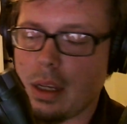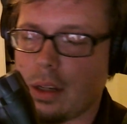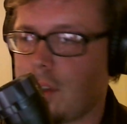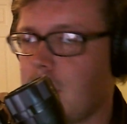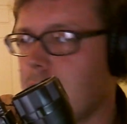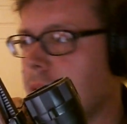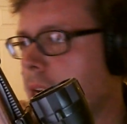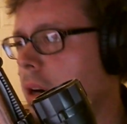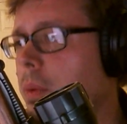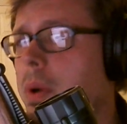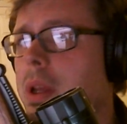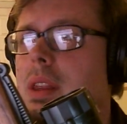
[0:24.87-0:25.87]
Started
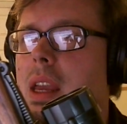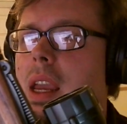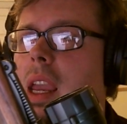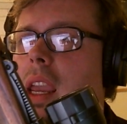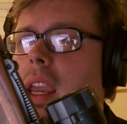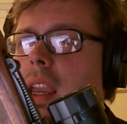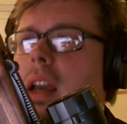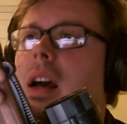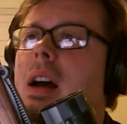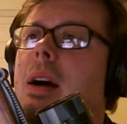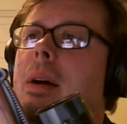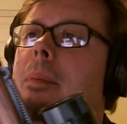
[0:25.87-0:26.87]
out with a
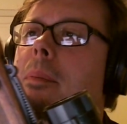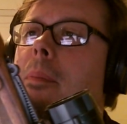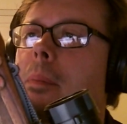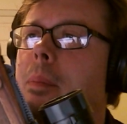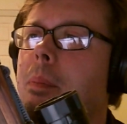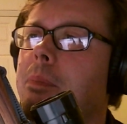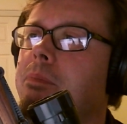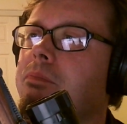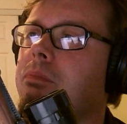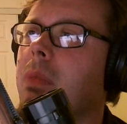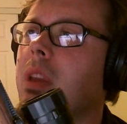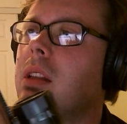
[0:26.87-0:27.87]

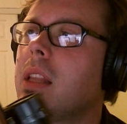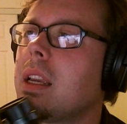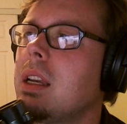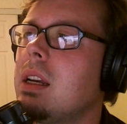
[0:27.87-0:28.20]
like